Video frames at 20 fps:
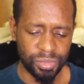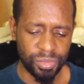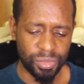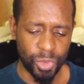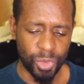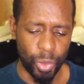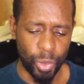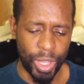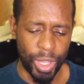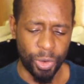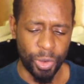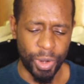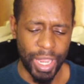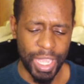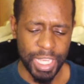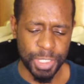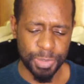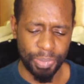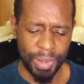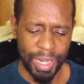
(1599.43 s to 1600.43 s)
we are going to
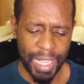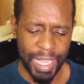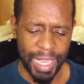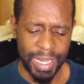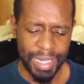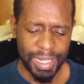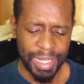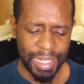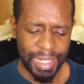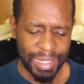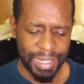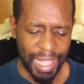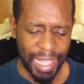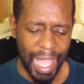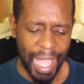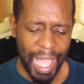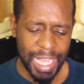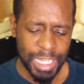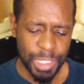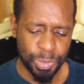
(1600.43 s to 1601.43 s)
explain the
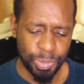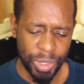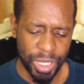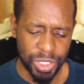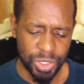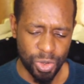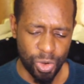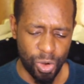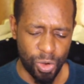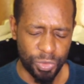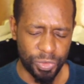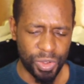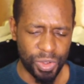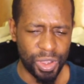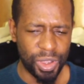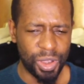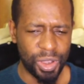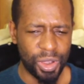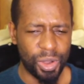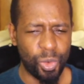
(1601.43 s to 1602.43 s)
aspect of
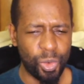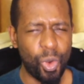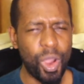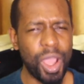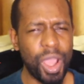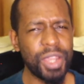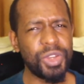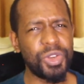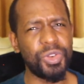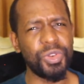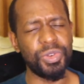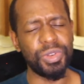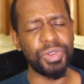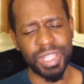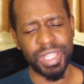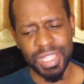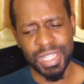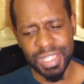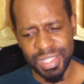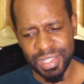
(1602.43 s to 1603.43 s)
what do
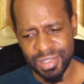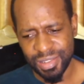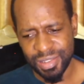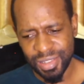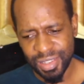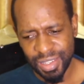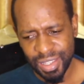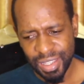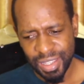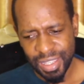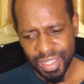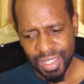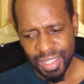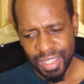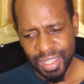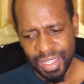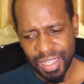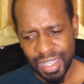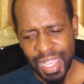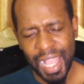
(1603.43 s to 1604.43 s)
these
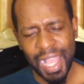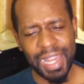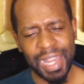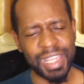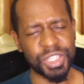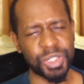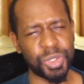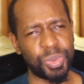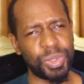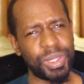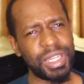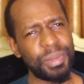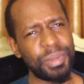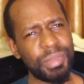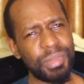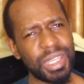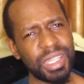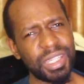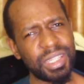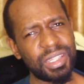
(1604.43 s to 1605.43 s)
colors really
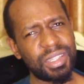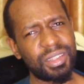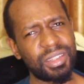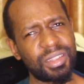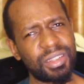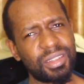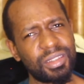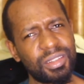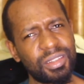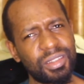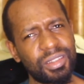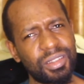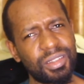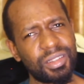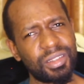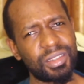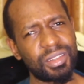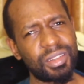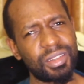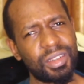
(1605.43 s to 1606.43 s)
mean?
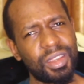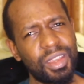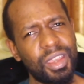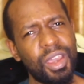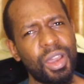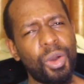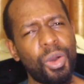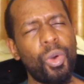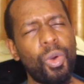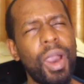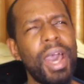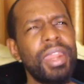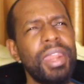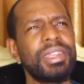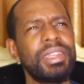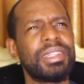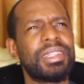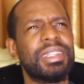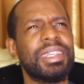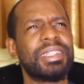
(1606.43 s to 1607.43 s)
What
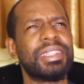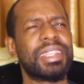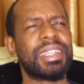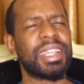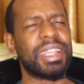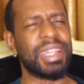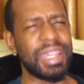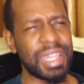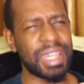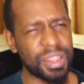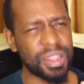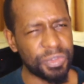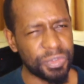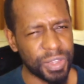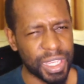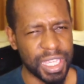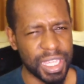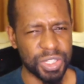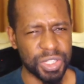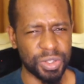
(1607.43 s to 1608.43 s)
is the
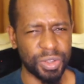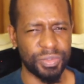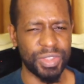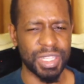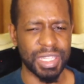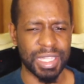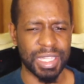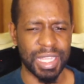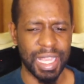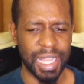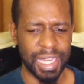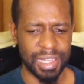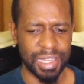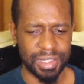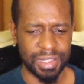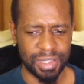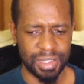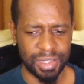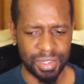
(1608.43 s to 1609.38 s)
significance of these colors?